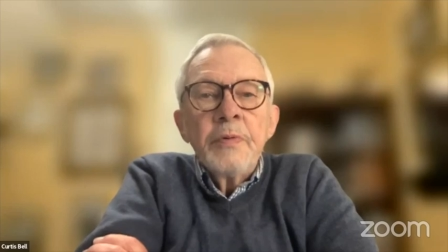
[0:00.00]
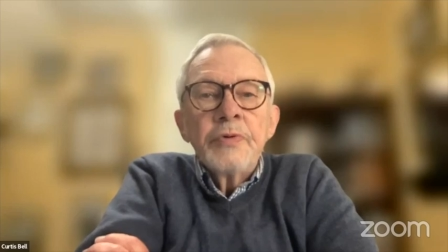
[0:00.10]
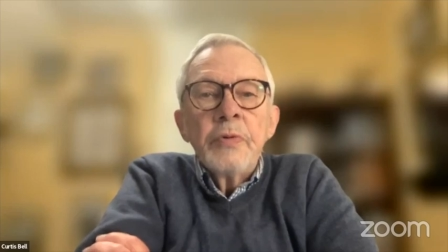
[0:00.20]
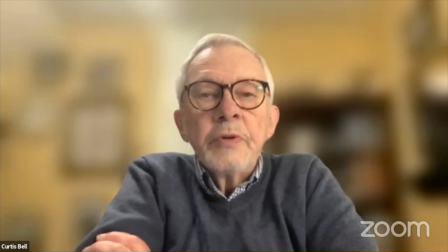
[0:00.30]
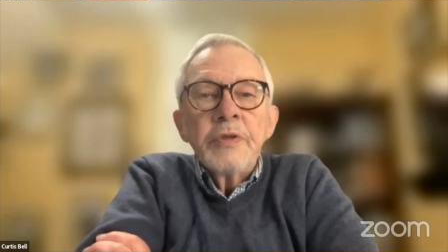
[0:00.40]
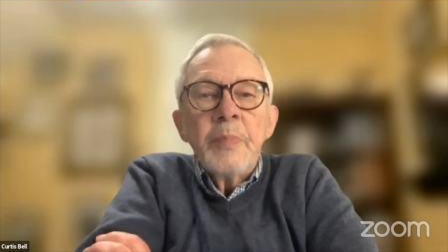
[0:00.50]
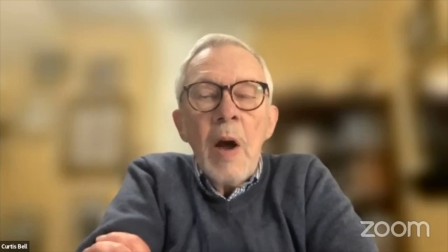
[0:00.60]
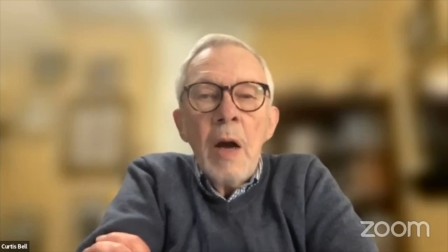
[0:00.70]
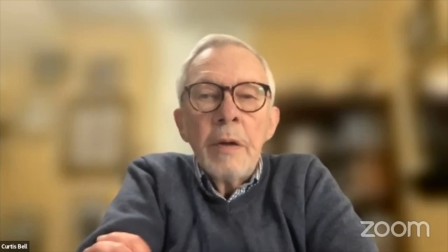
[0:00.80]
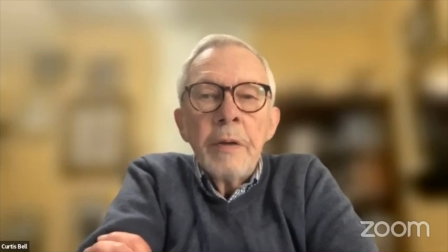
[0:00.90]
to
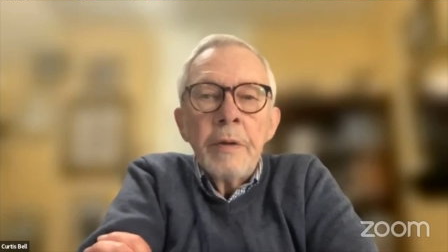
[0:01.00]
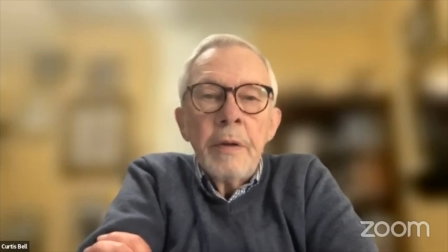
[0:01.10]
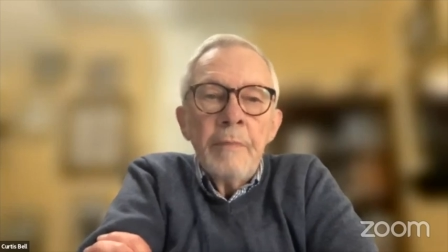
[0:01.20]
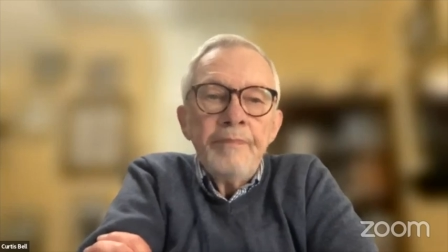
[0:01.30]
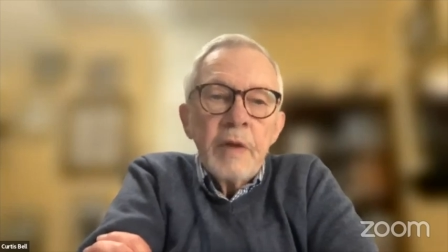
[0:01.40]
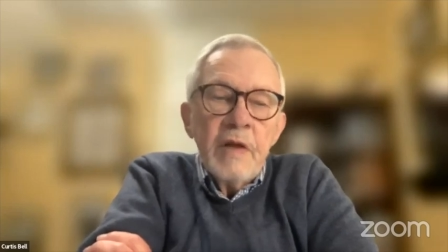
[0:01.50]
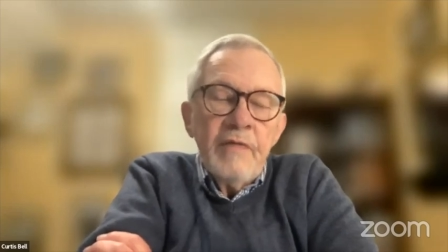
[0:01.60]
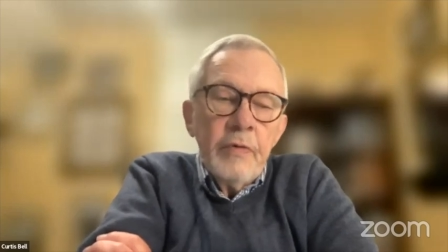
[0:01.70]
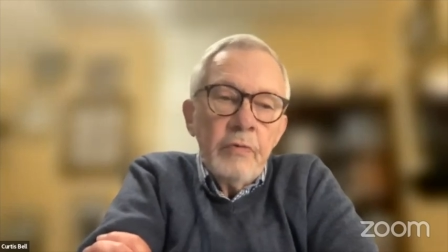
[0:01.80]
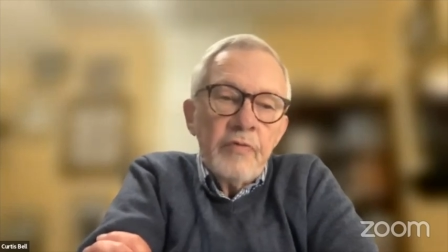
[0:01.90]
respond
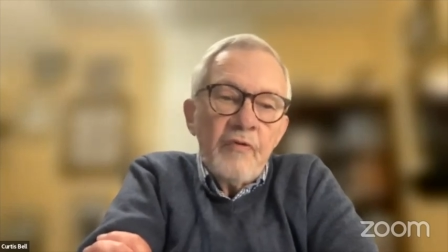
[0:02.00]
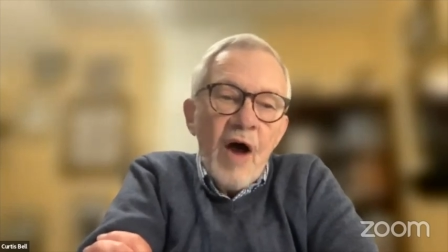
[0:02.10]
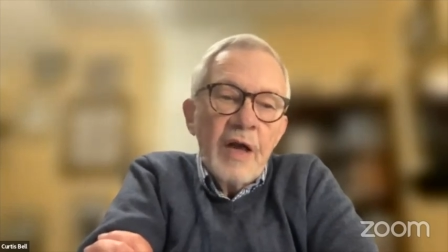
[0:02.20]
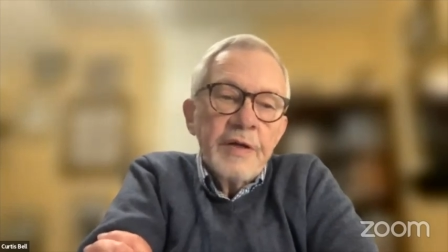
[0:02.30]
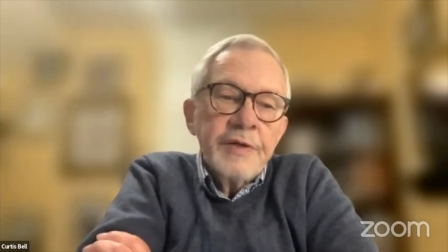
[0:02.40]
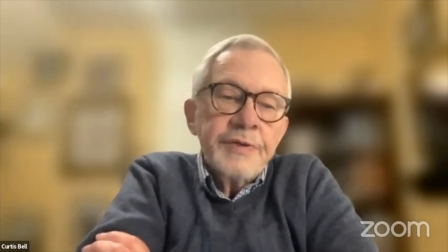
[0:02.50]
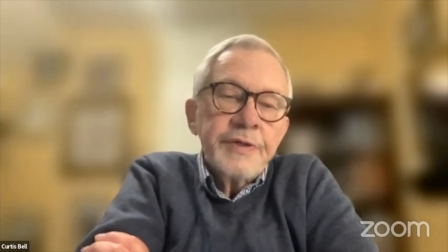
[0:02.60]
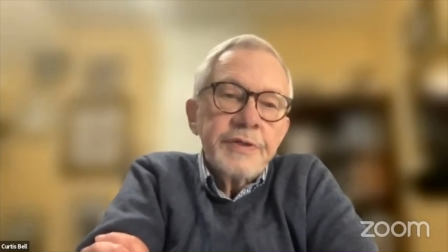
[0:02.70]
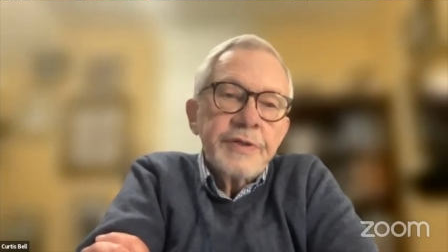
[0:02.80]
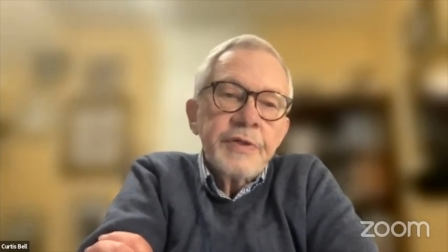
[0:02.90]
even with violence,
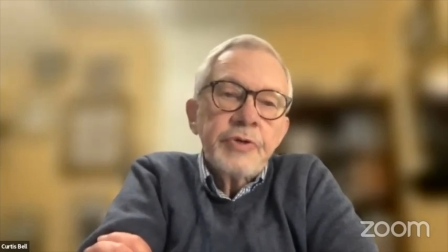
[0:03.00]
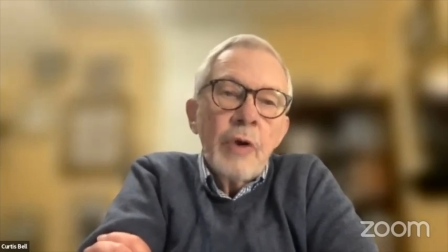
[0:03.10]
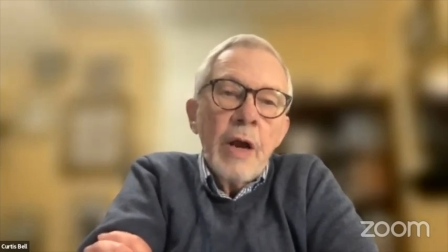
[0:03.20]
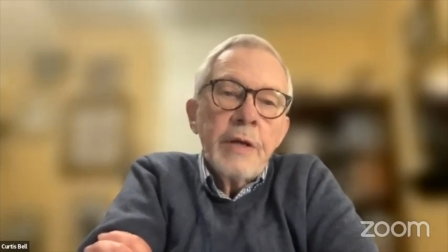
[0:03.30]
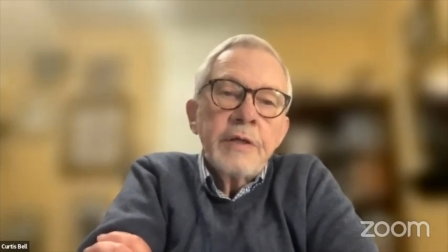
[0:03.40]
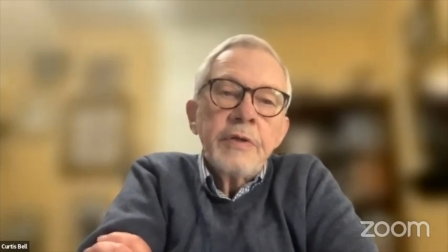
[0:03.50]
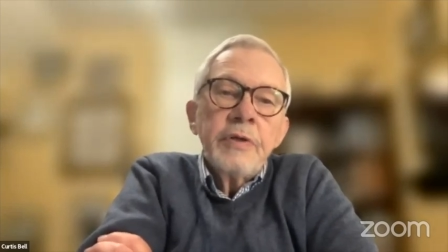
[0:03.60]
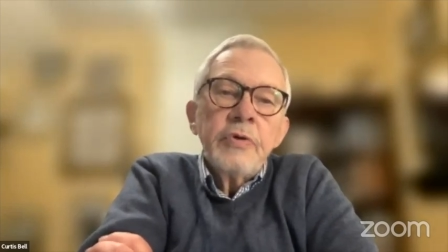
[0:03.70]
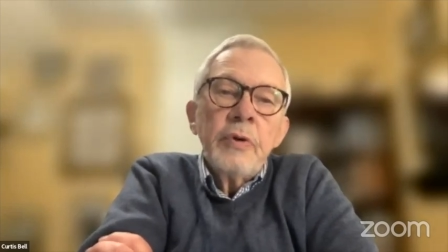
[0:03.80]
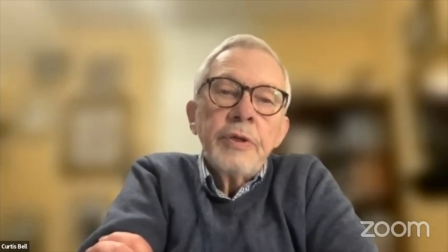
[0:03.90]
as enshrined in the
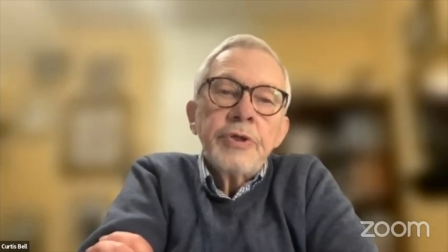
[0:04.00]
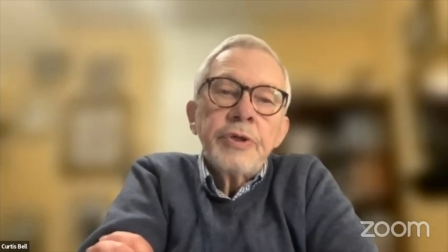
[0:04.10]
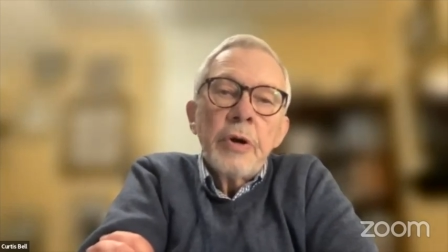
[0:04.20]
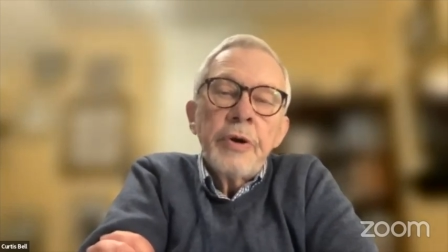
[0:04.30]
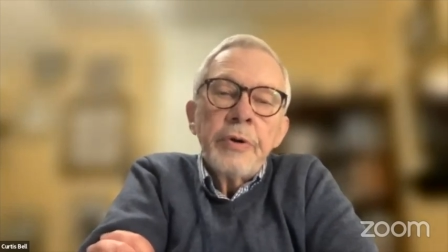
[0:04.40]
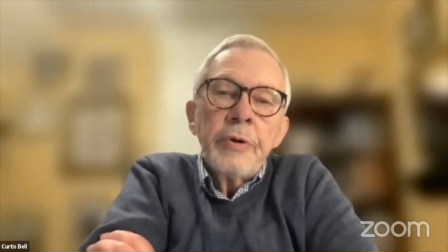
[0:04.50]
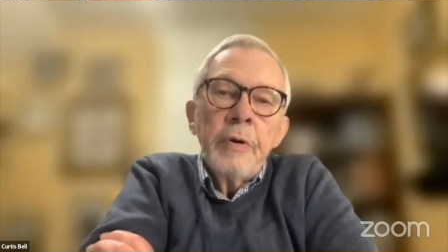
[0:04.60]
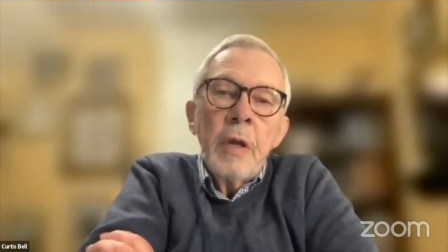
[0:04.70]
UN Charter.